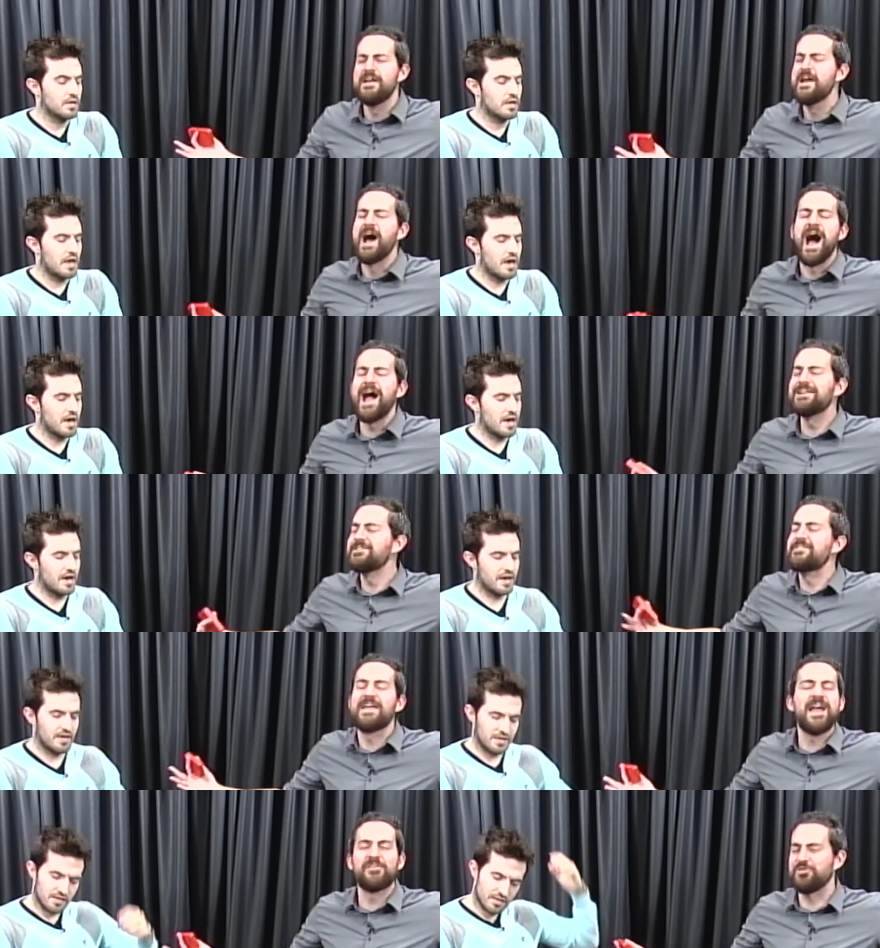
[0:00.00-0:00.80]
Speaker 1: I just
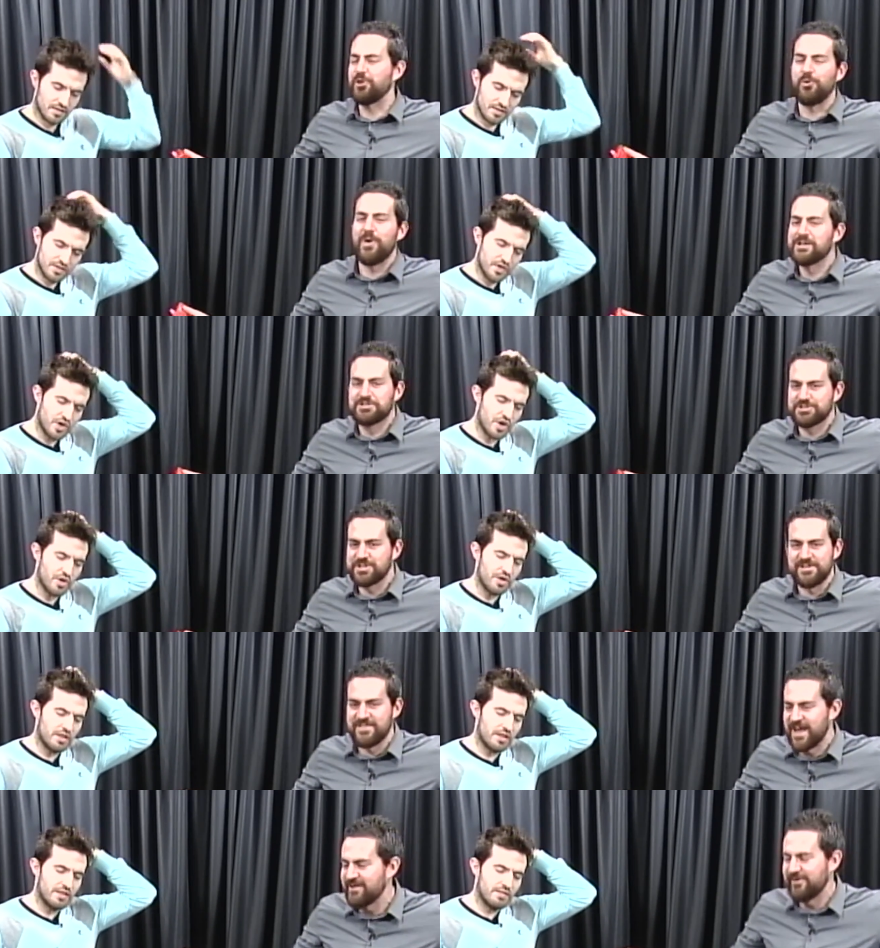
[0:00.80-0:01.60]
asked the questions.
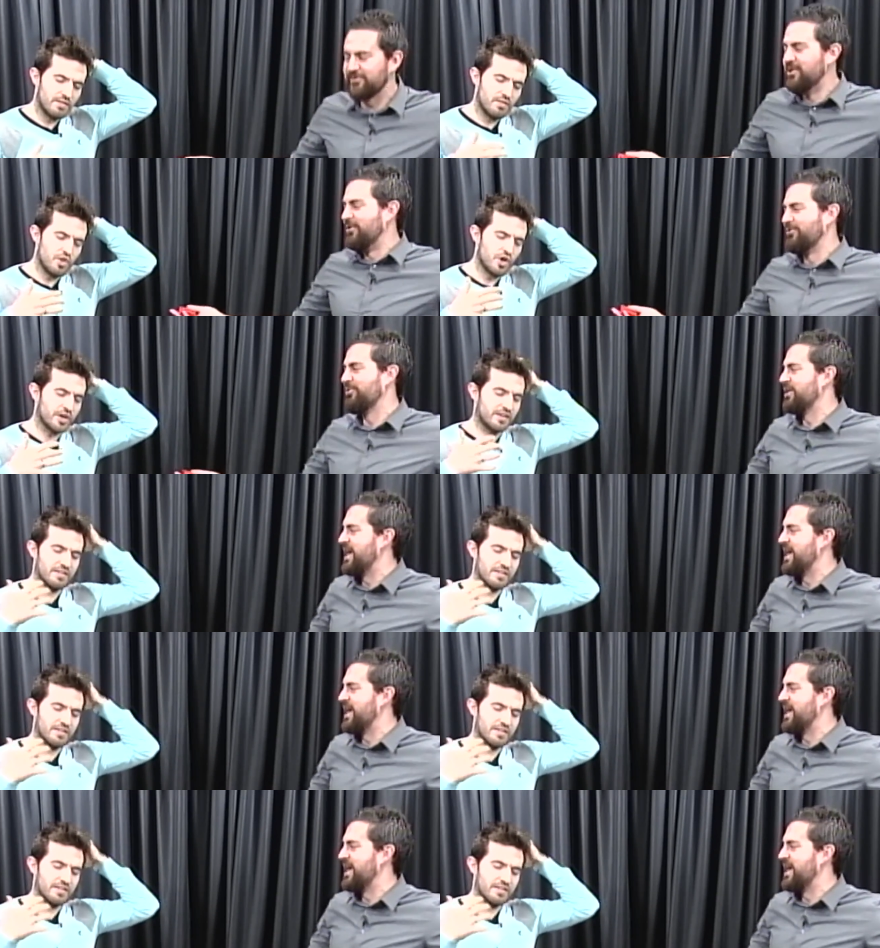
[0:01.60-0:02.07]
I don't know the